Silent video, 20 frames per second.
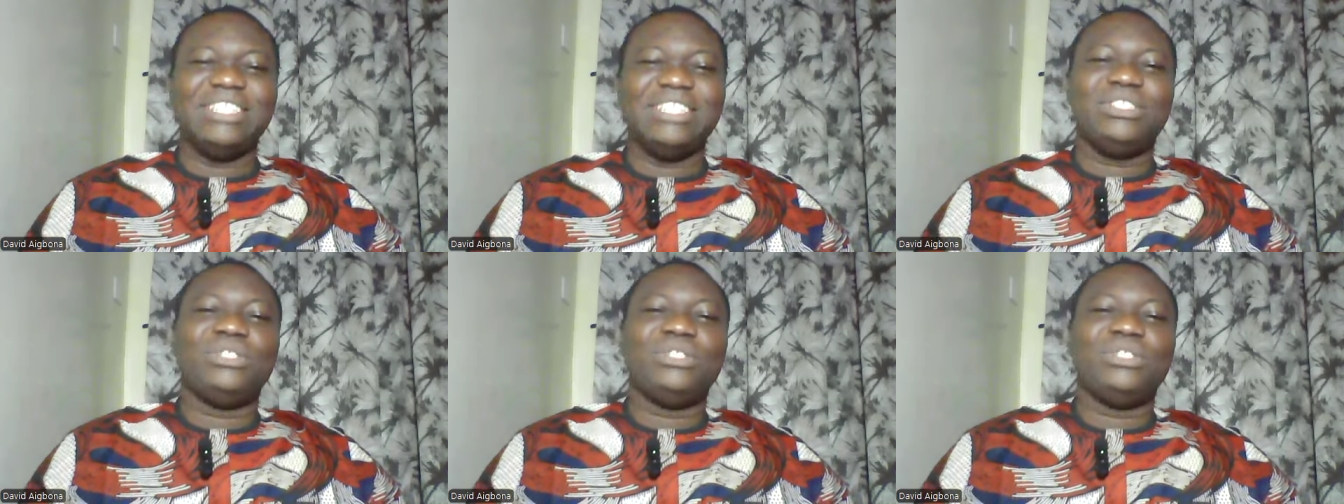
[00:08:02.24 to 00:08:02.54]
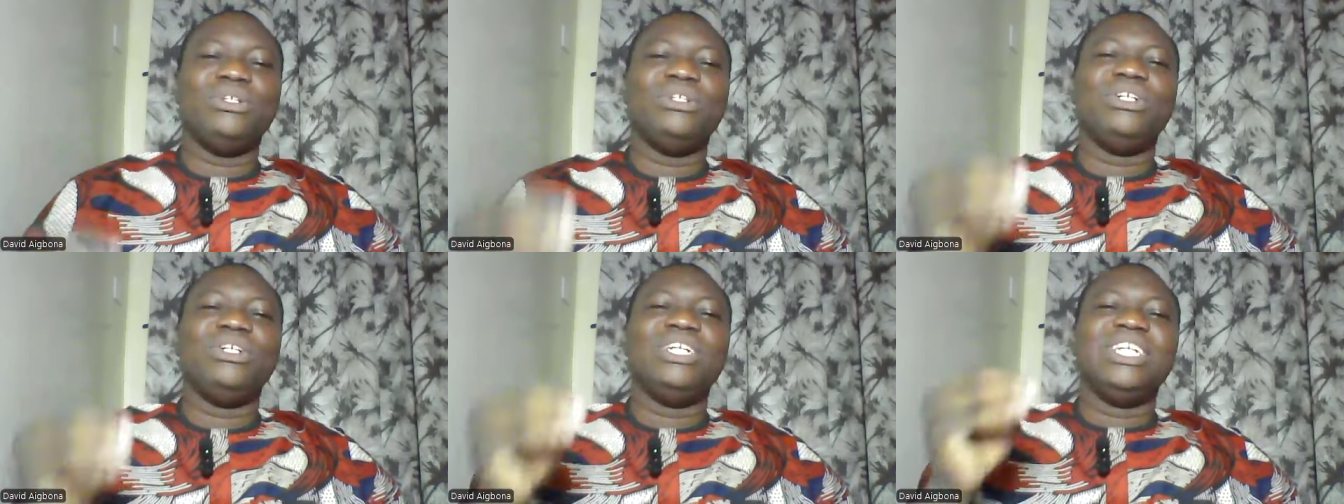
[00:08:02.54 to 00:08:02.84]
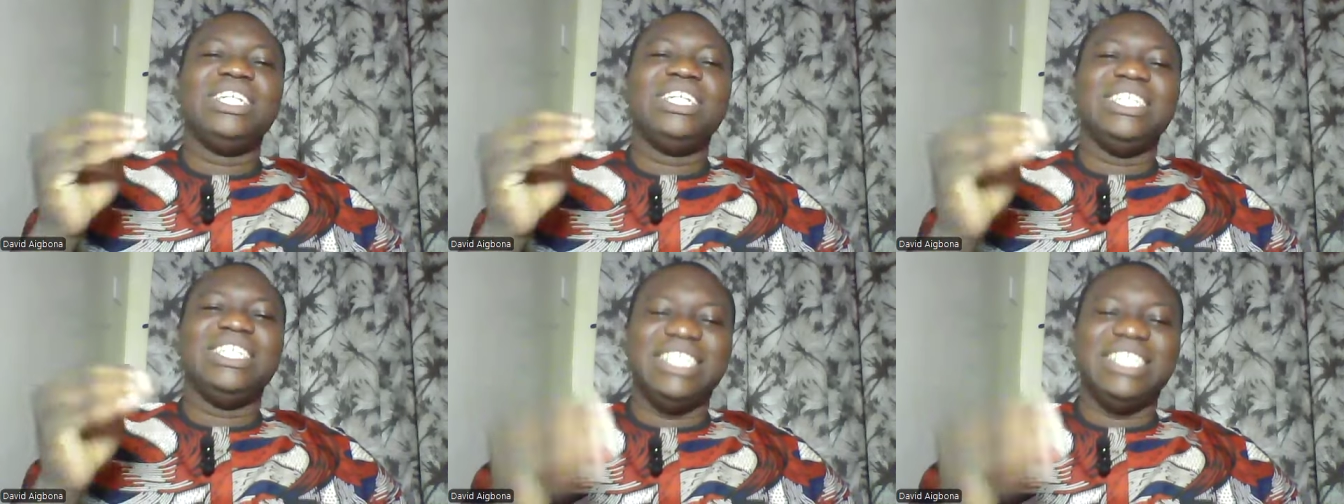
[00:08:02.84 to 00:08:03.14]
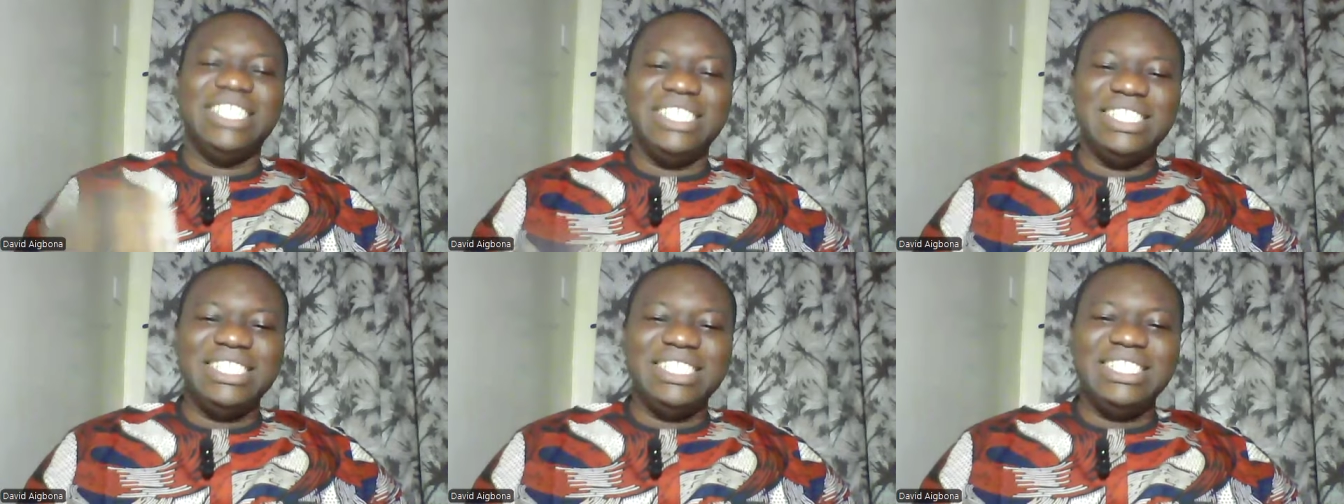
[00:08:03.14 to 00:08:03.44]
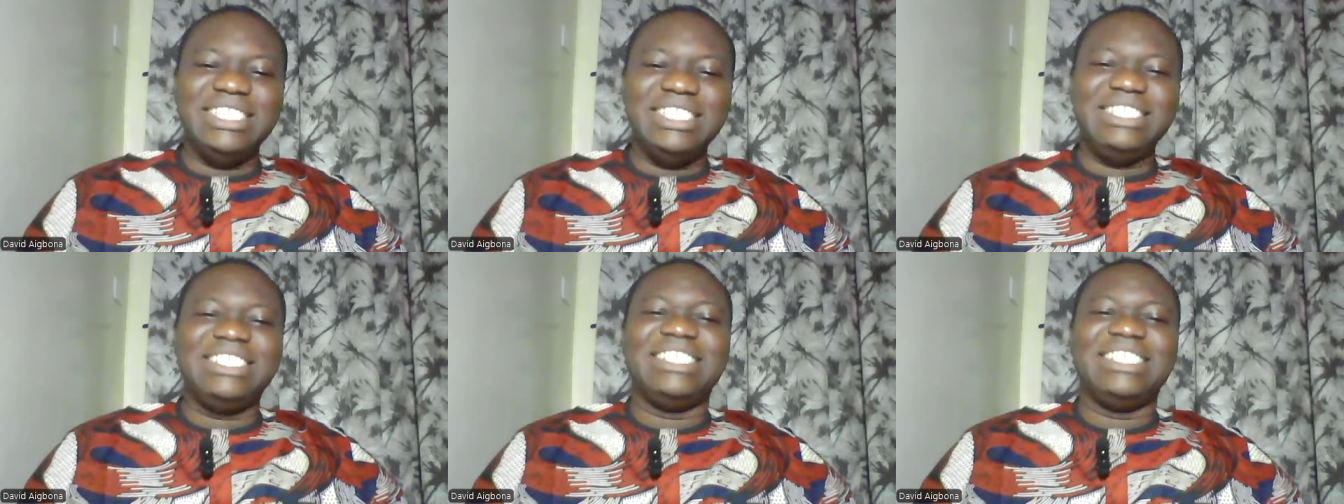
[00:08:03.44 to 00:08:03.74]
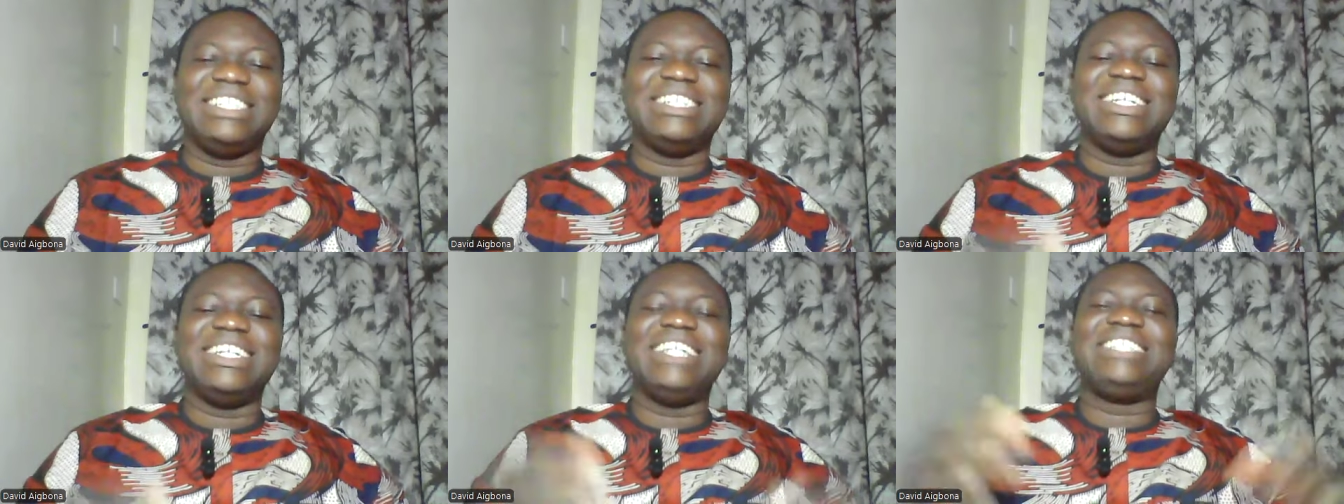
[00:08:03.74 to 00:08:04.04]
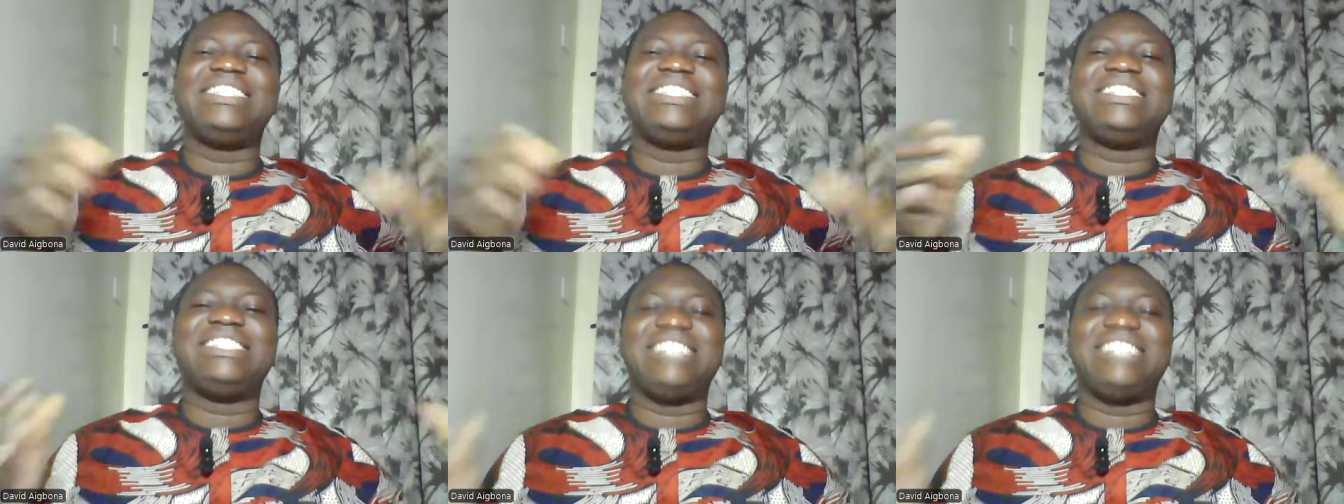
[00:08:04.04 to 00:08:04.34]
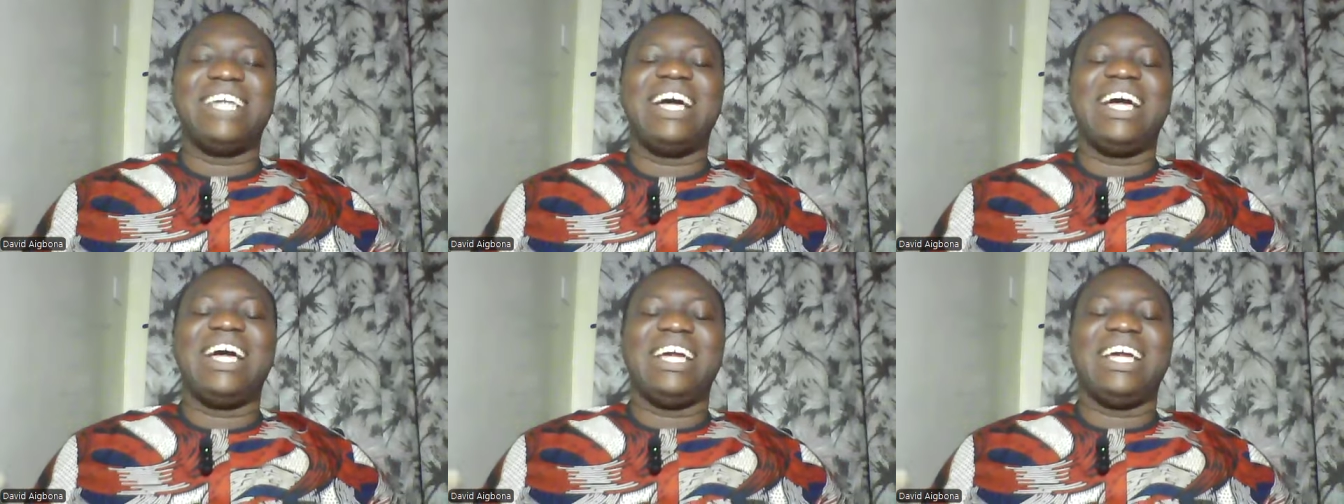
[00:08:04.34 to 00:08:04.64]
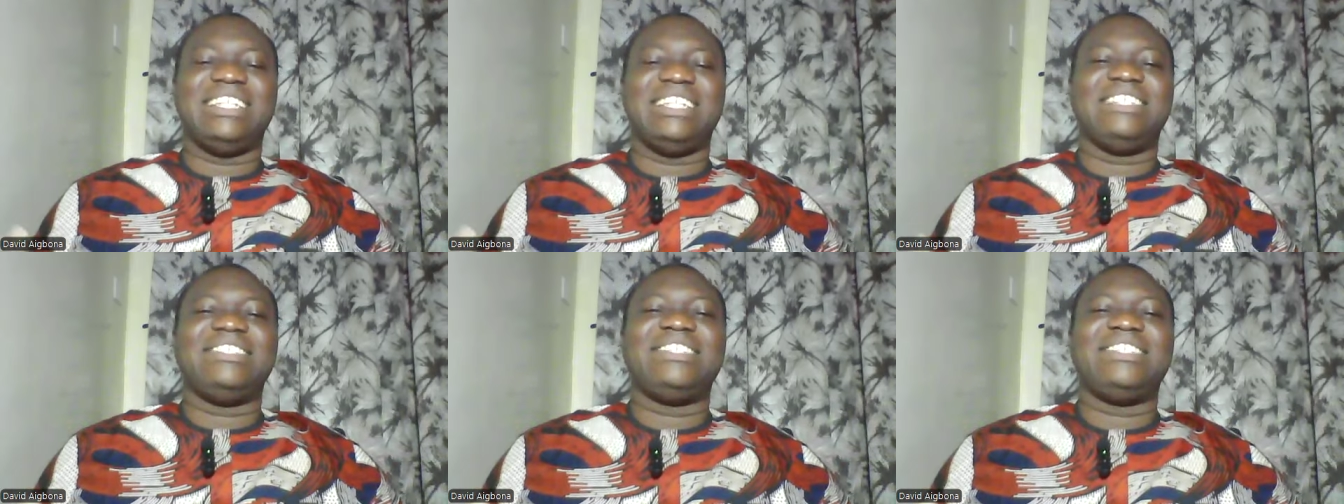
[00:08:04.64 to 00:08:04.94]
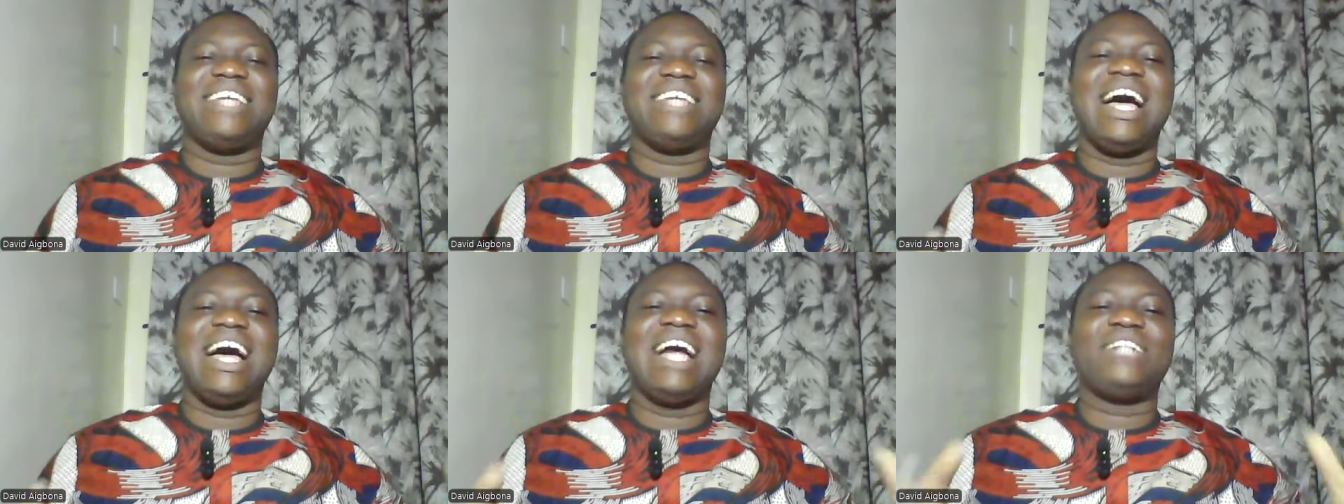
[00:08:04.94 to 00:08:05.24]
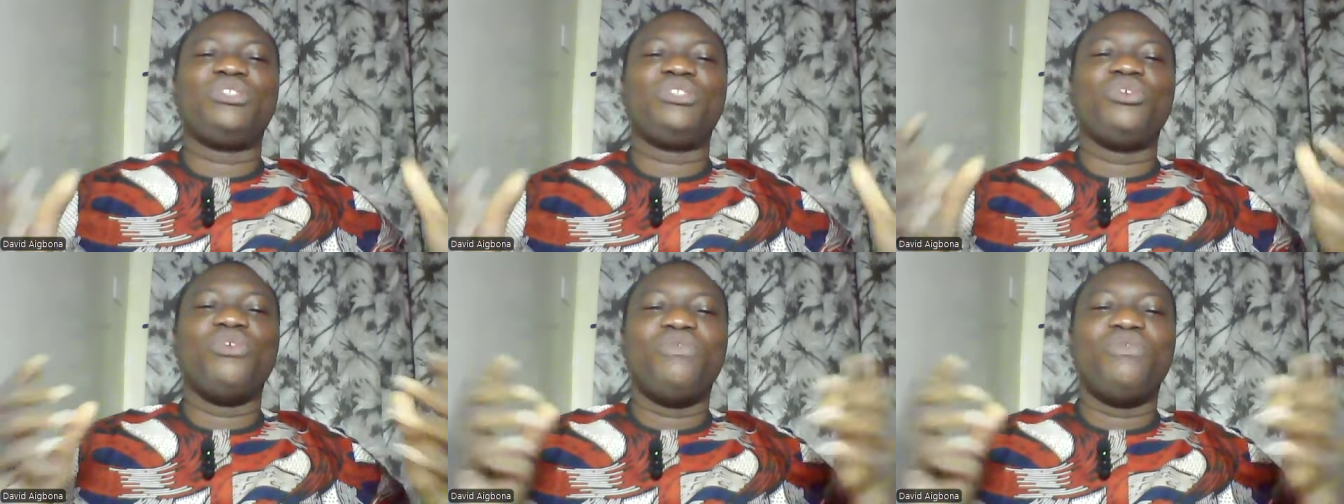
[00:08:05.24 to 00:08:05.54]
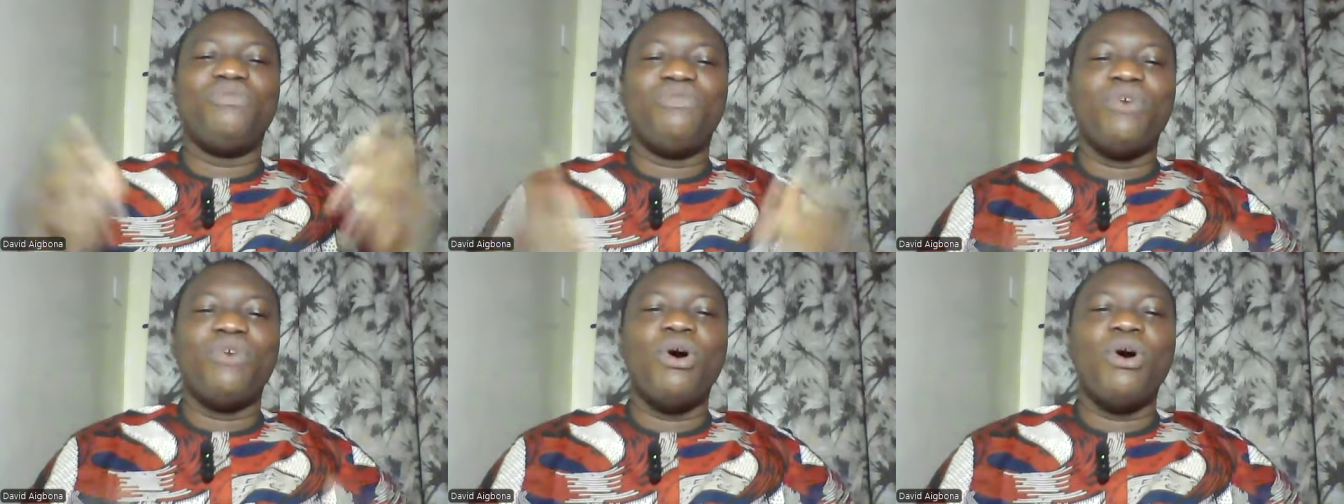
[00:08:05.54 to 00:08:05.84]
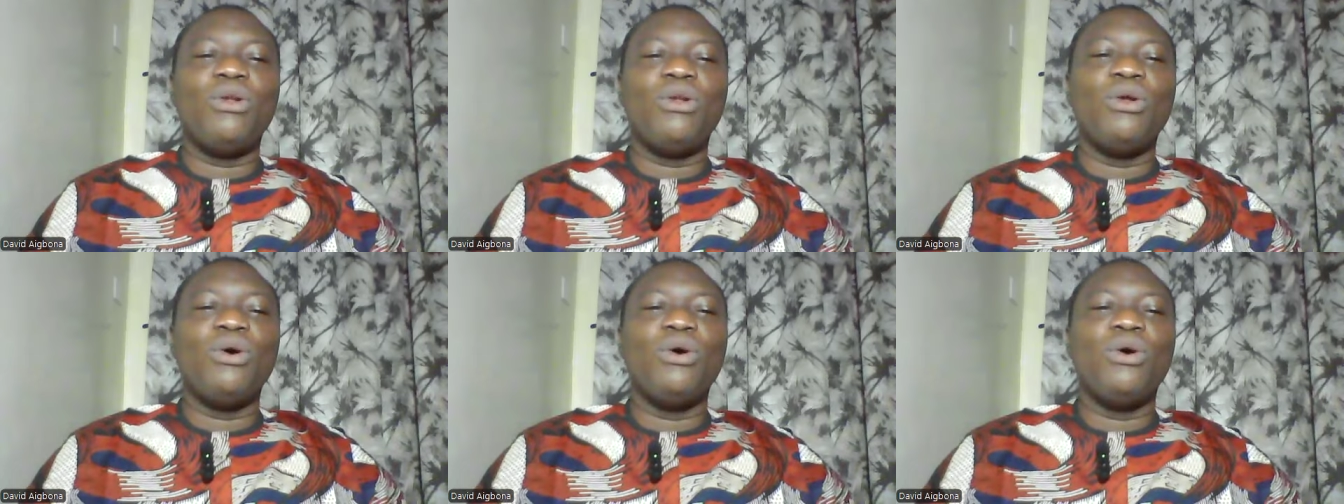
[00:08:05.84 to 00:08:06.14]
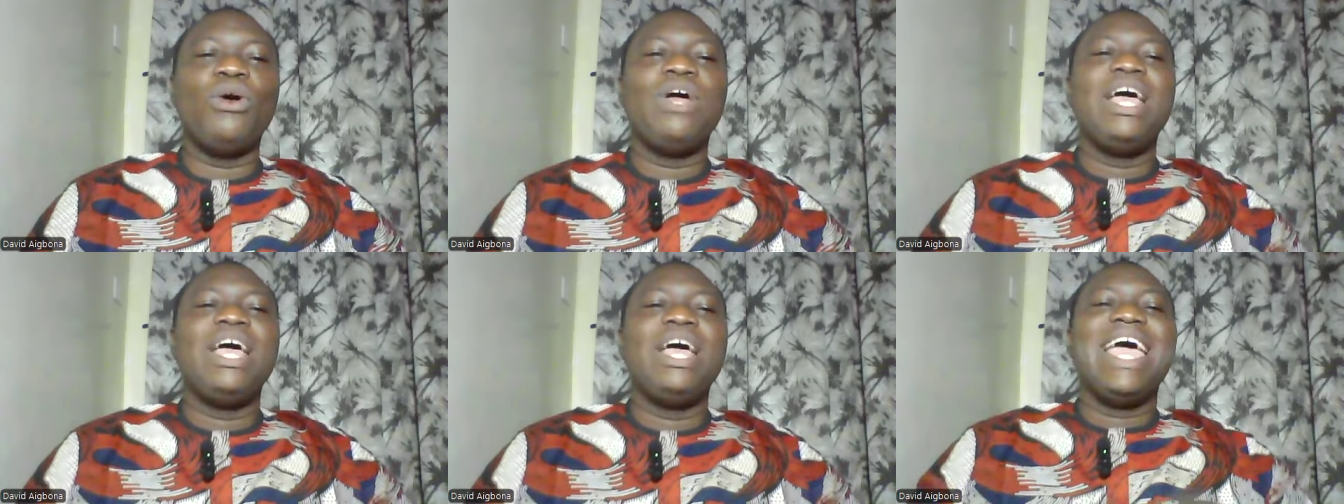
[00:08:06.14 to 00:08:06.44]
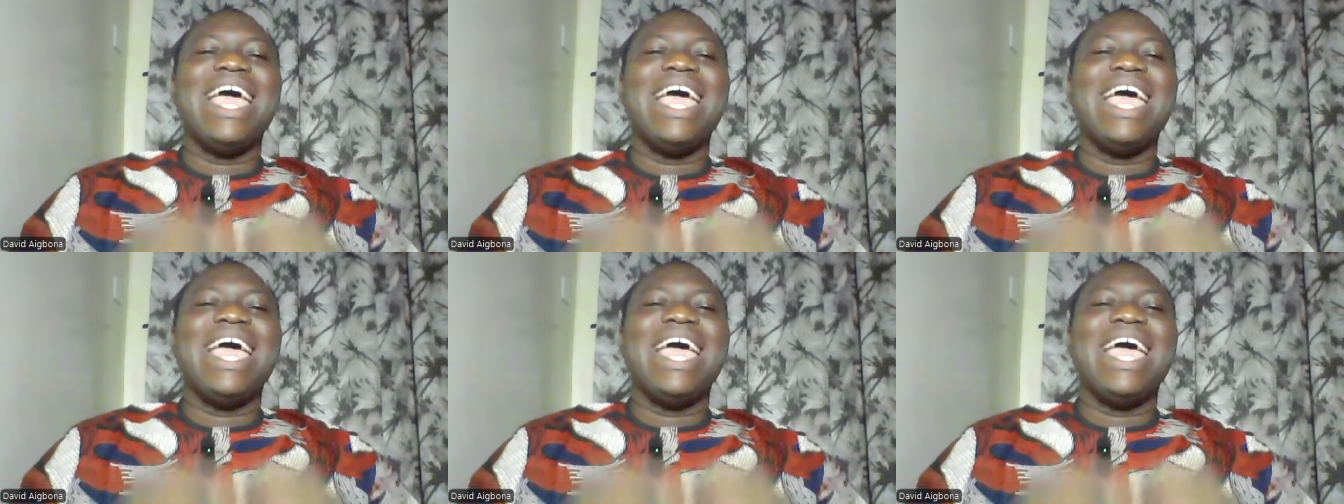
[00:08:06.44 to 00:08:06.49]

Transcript: So these great signs are to follow